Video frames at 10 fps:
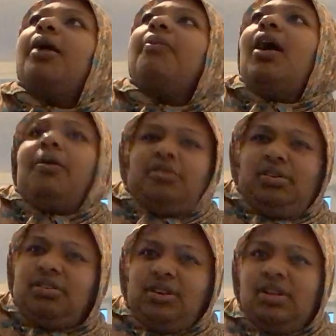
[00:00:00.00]
I'm
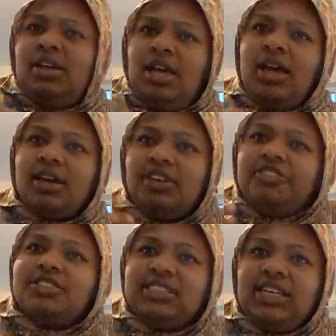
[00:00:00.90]
gonna
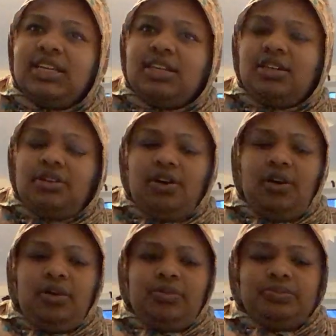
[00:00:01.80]
feel sick, you
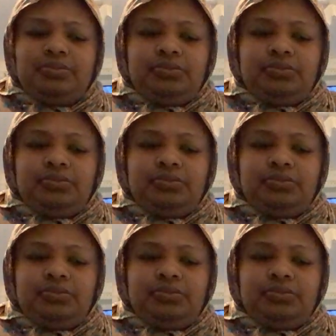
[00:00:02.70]
know?